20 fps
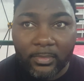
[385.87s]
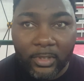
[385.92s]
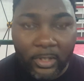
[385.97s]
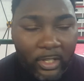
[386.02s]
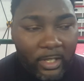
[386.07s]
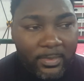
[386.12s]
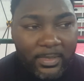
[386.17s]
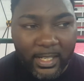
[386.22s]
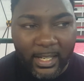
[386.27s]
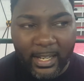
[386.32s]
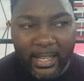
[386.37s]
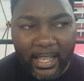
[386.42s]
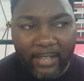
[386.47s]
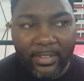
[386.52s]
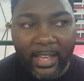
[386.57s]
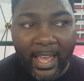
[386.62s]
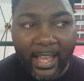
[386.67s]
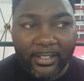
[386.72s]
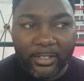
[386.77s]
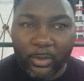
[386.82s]
You know what I'm saying? They
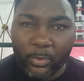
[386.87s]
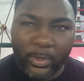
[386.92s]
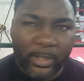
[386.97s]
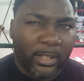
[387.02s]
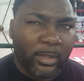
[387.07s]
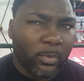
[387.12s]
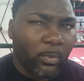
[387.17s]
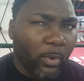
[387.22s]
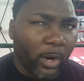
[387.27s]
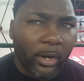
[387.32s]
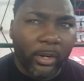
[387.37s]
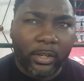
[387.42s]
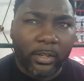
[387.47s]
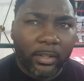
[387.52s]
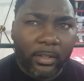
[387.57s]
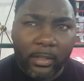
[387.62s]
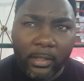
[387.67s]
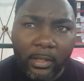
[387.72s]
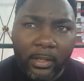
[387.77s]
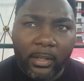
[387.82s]
never had to really work.
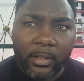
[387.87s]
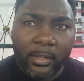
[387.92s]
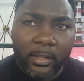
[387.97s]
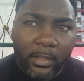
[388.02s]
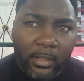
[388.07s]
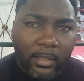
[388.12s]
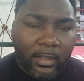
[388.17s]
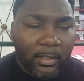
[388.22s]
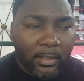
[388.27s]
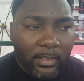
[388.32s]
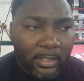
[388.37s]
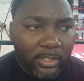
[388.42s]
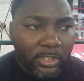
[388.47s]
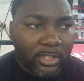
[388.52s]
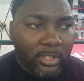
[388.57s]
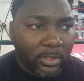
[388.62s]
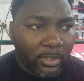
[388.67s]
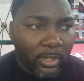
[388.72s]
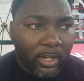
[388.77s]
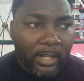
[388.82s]

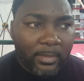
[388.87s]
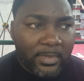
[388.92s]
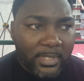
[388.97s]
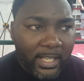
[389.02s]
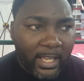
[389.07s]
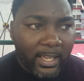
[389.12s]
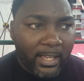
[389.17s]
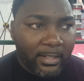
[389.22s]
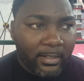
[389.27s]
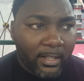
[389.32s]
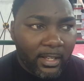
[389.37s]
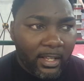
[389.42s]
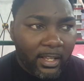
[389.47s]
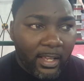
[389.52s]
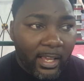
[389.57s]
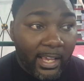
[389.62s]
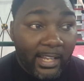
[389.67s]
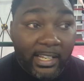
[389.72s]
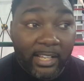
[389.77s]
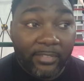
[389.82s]
You know what I'm saying?
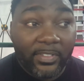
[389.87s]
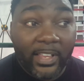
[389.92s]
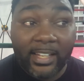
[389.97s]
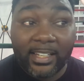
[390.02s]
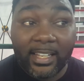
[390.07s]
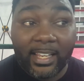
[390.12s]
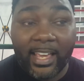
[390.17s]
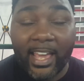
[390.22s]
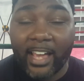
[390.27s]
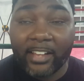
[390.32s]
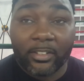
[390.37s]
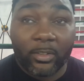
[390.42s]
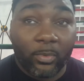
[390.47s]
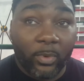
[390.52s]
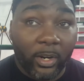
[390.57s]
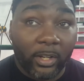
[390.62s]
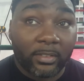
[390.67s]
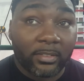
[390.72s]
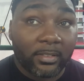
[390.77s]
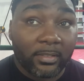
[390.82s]
And if they did have to
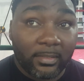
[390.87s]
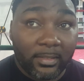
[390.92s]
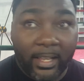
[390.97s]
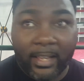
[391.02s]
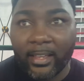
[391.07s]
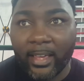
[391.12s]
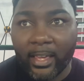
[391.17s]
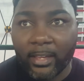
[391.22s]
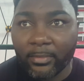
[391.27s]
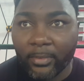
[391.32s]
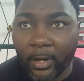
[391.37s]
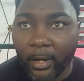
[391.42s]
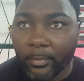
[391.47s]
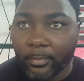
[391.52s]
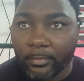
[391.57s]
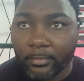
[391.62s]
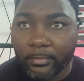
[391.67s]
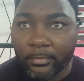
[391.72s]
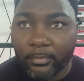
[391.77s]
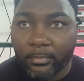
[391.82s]
work, they gave up.
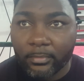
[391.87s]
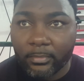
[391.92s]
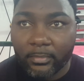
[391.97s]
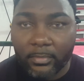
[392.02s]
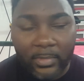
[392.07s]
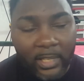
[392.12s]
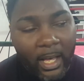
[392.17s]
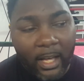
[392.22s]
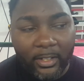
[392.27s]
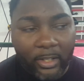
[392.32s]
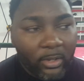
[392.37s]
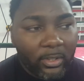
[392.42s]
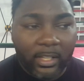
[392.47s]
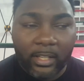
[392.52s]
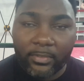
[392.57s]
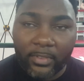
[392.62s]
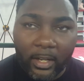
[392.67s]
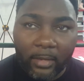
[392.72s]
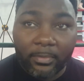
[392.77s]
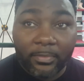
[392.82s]
Nah, don't
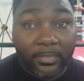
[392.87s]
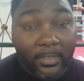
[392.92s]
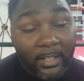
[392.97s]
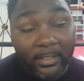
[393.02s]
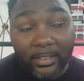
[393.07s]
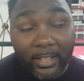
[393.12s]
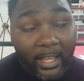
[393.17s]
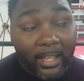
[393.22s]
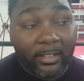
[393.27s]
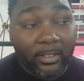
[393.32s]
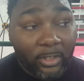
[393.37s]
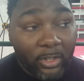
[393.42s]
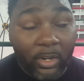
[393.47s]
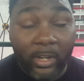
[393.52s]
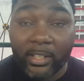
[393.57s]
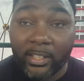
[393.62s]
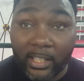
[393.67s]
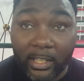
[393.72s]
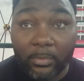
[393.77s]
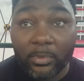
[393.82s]
give up. Fuck that. Go
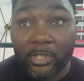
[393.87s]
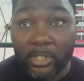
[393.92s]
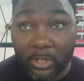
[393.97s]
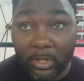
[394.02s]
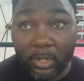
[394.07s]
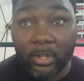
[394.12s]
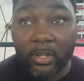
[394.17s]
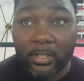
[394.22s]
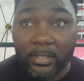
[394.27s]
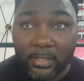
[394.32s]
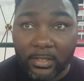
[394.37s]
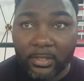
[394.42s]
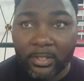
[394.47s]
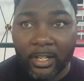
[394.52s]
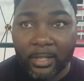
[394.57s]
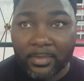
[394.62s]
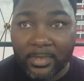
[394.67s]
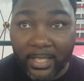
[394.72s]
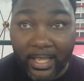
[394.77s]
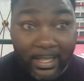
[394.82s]
and get what's yours. You know
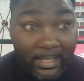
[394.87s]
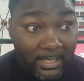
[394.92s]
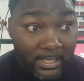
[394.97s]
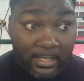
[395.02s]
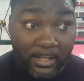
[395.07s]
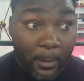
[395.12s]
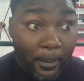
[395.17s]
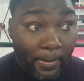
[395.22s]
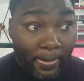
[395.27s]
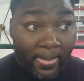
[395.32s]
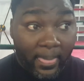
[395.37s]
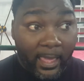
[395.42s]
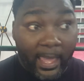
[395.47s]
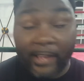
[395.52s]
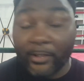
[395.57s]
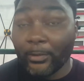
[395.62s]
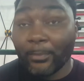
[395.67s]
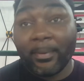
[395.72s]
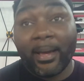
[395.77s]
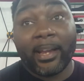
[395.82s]
what I'm saying? Because
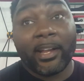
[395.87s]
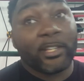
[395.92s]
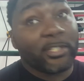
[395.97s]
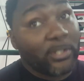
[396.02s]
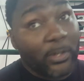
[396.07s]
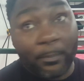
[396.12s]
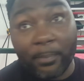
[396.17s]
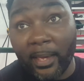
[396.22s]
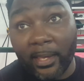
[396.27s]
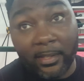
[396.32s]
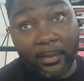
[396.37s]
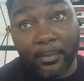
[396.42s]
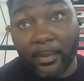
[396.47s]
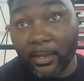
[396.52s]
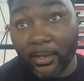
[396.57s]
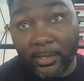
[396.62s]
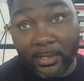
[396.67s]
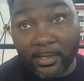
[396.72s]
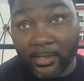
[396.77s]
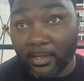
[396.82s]
ain't nobody else gonna pay your bills.